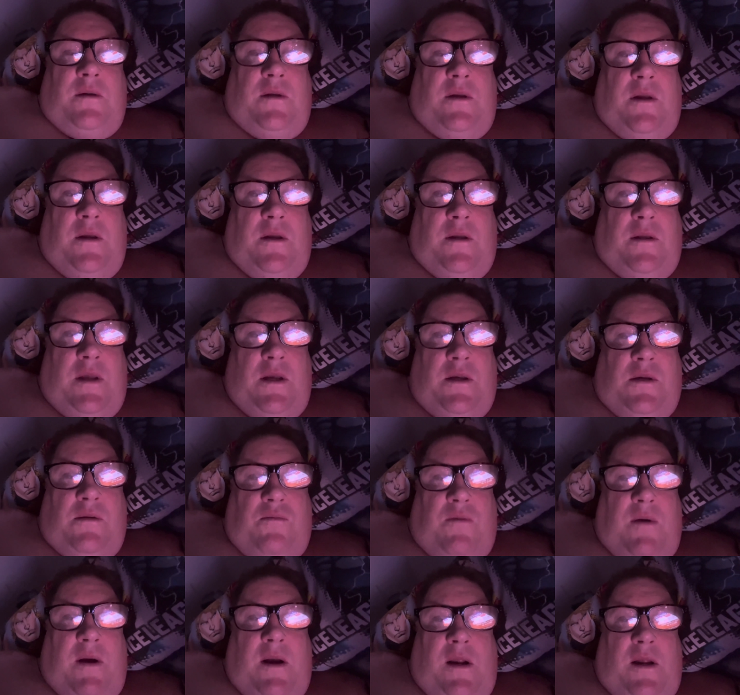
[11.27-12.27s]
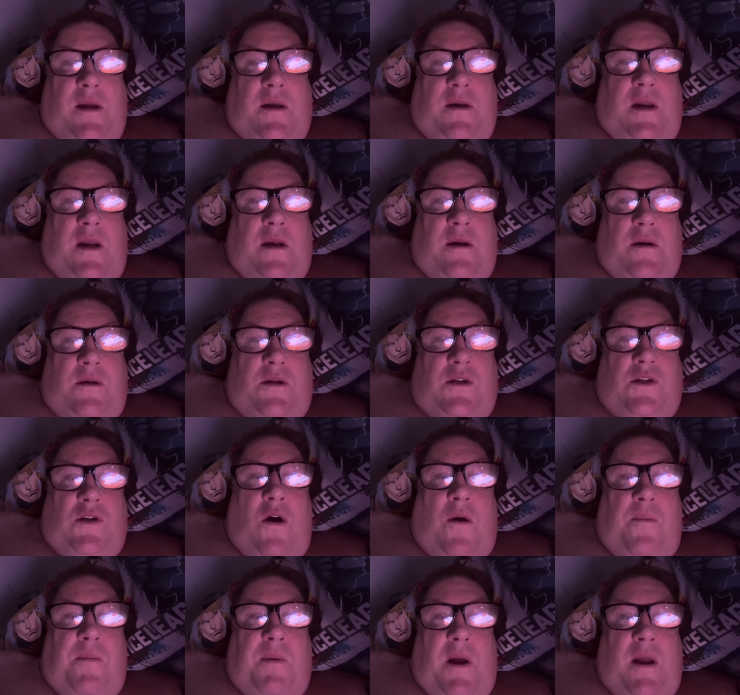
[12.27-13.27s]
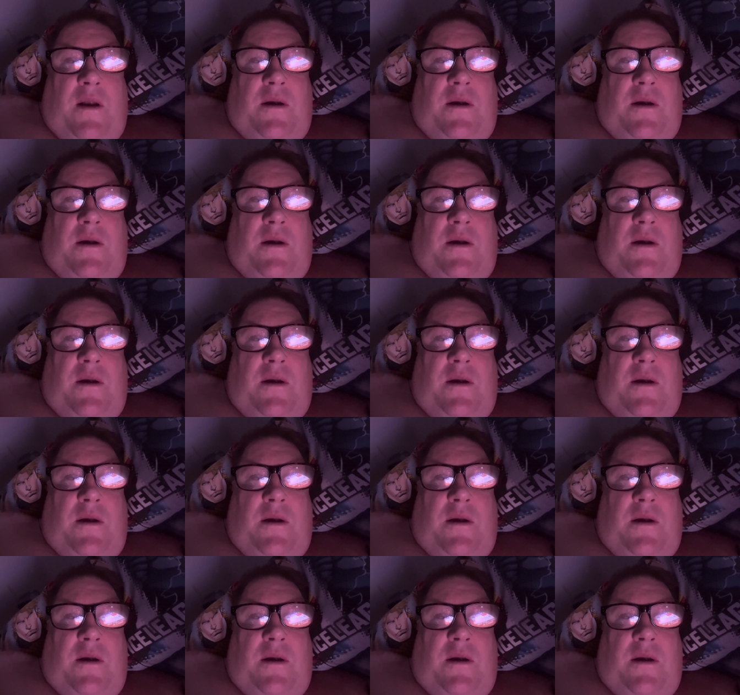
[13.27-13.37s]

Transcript: This really didn't stop